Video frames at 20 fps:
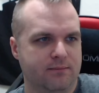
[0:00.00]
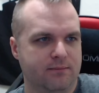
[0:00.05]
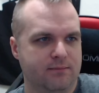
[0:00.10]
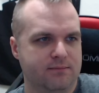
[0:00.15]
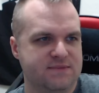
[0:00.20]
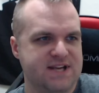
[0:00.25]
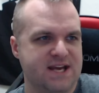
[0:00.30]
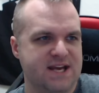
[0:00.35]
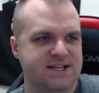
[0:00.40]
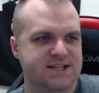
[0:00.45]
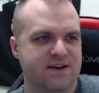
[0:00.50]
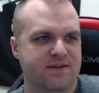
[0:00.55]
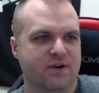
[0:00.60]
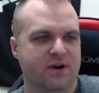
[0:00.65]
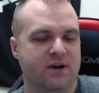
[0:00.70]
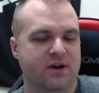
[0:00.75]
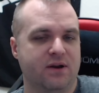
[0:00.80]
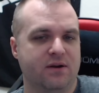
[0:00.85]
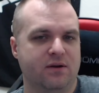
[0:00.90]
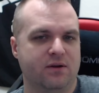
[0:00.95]
take
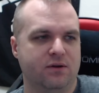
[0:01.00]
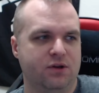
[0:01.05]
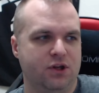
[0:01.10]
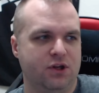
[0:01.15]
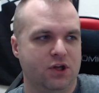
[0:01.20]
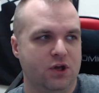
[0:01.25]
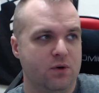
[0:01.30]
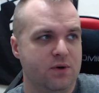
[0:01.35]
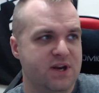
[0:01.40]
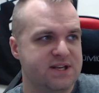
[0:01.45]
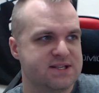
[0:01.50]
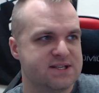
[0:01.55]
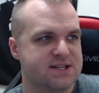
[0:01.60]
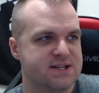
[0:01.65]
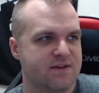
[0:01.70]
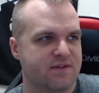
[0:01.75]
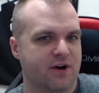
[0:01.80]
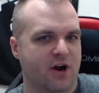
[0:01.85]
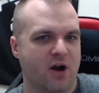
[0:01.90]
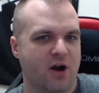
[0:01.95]
different units and
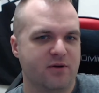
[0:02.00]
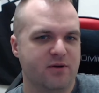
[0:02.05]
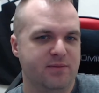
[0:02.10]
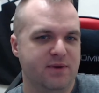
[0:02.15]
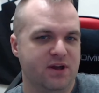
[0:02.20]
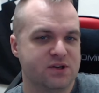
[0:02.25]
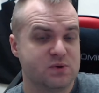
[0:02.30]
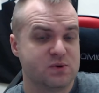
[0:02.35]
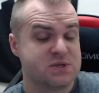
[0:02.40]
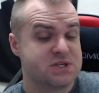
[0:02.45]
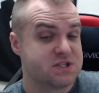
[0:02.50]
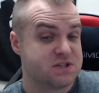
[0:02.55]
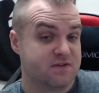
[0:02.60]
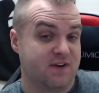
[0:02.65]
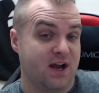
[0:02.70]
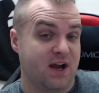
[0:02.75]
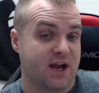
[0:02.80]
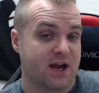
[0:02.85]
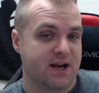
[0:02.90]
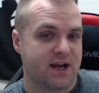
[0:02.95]
different army builds, which is
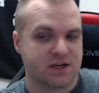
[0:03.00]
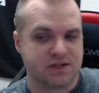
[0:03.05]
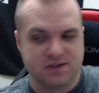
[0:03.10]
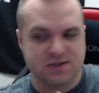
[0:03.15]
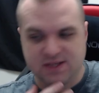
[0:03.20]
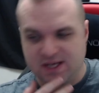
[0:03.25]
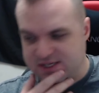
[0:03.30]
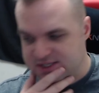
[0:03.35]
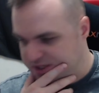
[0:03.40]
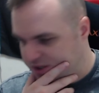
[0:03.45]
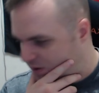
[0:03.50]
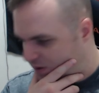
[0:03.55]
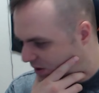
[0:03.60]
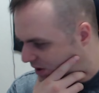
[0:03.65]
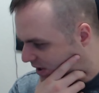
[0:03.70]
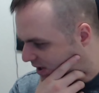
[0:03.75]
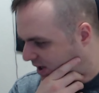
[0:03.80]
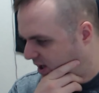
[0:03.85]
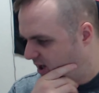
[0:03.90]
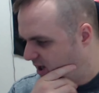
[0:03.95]
fine. I could do that too.
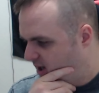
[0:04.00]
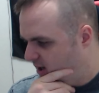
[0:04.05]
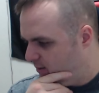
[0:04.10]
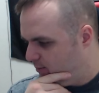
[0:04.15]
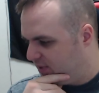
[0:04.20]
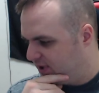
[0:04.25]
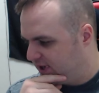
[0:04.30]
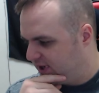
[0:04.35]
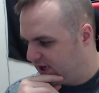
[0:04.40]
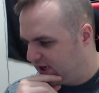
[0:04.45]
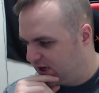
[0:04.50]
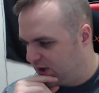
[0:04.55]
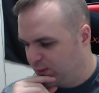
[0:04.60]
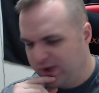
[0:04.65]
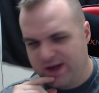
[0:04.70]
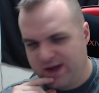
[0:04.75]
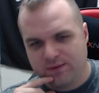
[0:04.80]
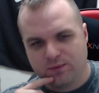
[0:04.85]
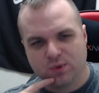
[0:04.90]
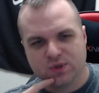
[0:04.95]
But
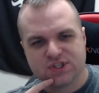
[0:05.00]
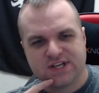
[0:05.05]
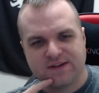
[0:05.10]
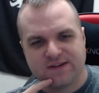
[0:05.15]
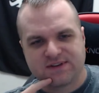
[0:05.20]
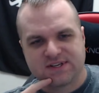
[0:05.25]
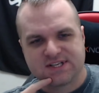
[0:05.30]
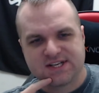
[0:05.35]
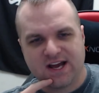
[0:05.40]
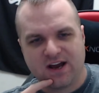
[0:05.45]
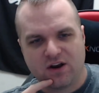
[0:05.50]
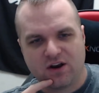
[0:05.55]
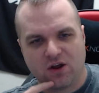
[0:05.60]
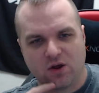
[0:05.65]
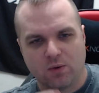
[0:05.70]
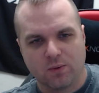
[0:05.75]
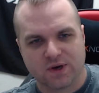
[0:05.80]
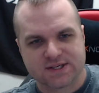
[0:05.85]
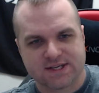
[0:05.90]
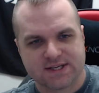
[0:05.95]
we'll just have to see how it
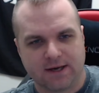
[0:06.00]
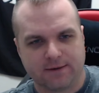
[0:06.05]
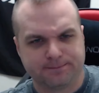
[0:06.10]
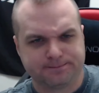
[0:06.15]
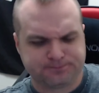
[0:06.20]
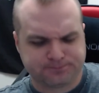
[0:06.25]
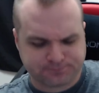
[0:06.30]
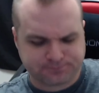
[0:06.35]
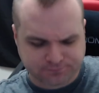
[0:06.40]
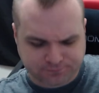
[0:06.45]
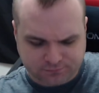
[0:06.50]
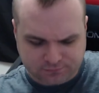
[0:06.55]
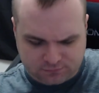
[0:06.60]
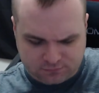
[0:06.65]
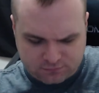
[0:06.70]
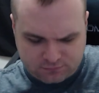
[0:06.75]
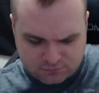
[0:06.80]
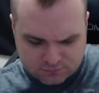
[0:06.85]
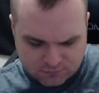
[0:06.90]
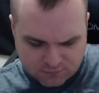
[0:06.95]
all works out.
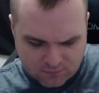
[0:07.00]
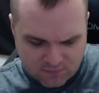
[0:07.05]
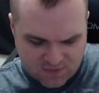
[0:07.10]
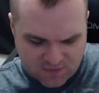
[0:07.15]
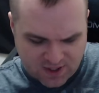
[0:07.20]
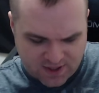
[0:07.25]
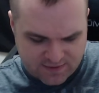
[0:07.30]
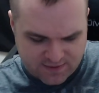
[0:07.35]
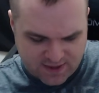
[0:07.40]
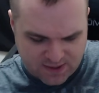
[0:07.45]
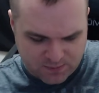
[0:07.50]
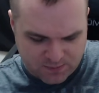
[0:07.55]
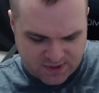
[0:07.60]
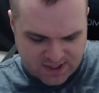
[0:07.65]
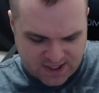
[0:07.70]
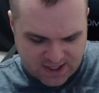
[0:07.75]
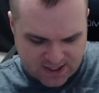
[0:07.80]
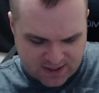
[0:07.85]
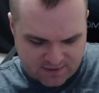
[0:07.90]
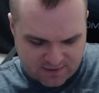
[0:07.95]
And then we
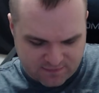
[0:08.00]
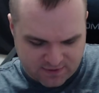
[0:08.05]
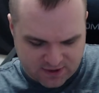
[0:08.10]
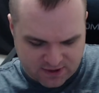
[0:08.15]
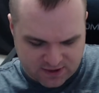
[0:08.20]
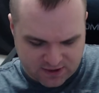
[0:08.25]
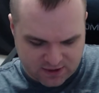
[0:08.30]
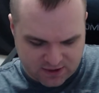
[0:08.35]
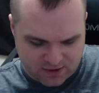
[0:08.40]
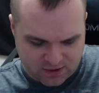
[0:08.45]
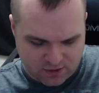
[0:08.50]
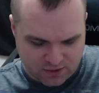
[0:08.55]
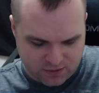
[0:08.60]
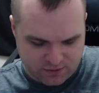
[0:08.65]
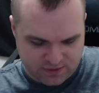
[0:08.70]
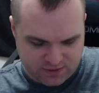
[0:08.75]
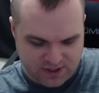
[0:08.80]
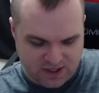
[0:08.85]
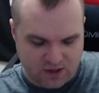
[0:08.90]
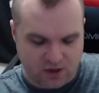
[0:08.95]
have
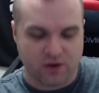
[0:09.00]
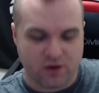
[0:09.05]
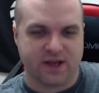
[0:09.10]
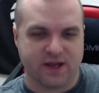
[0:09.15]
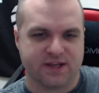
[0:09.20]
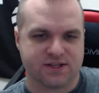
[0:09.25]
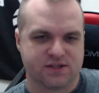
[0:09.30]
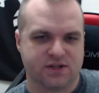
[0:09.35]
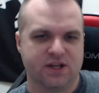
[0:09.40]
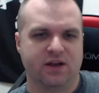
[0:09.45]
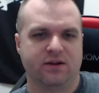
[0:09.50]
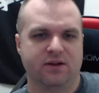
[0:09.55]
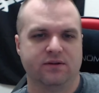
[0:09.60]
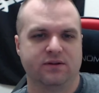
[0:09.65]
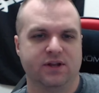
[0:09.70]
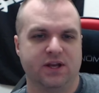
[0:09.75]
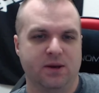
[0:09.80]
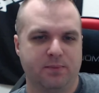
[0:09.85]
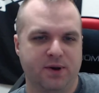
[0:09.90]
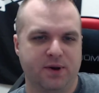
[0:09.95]

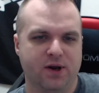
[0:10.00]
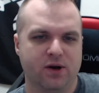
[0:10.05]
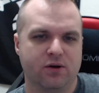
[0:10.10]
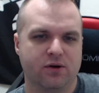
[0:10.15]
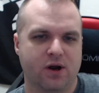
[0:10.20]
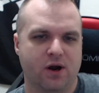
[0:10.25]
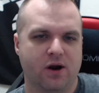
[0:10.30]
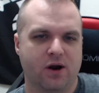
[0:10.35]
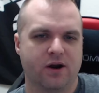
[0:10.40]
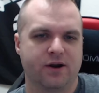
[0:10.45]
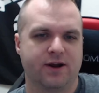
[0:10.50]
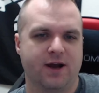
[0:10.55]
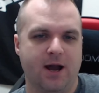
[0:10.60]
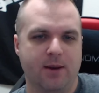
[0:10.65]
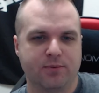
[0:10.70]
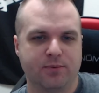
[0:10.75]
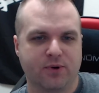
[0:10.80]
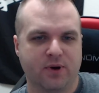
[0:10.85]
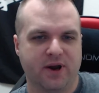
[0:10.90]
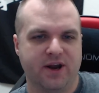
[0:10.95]
the Imperial Guard
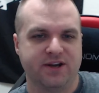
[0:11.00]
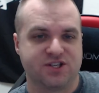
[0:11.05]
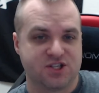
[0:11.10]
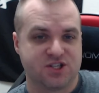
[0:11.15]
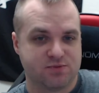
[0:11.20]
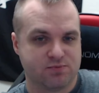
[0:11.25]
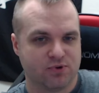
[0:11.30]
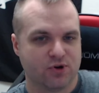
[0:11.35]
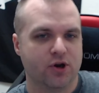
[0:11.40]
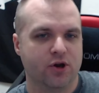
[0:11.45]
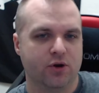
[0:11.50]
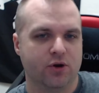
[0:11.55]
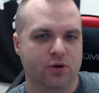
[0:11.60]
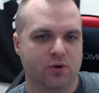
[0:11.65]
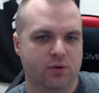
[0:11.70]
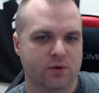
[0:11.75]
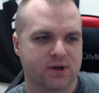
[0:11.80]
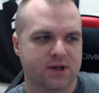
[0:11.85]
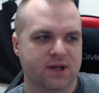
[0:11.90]
upgrade Sprue,